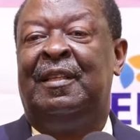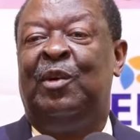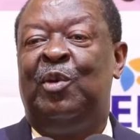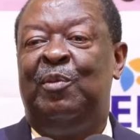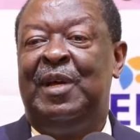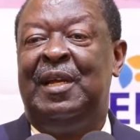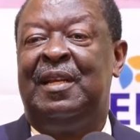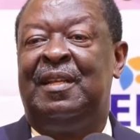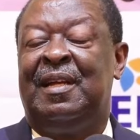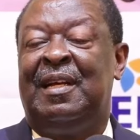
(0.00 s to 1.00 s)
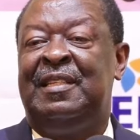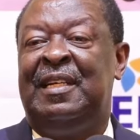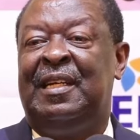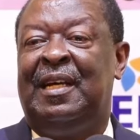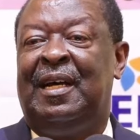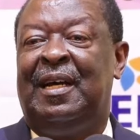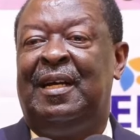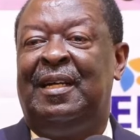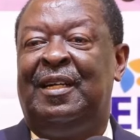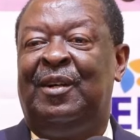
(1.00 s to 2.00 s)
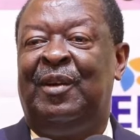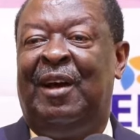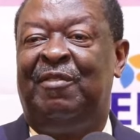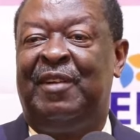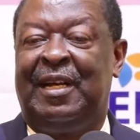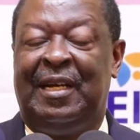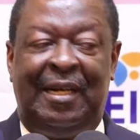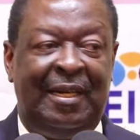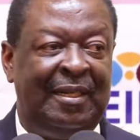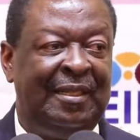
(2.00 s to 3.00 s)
the women's agenda on Africa